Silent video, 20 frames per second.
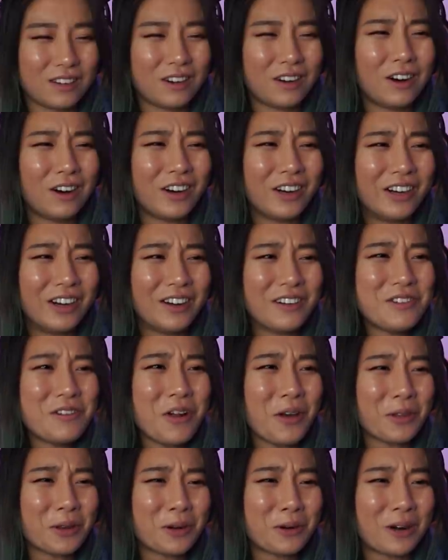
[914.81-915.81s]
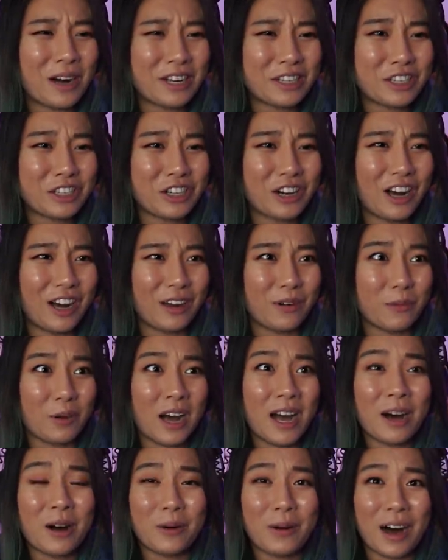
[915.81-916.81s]
Oh, another great shot.
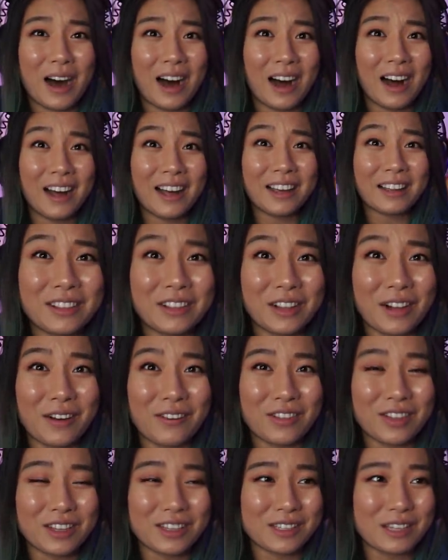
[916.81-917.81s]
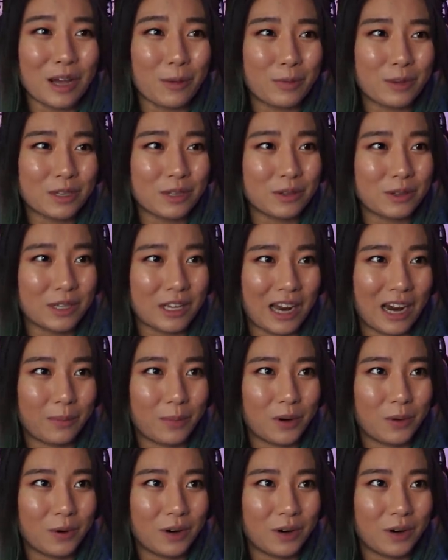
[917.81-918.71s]
Wow, I love this episode's camera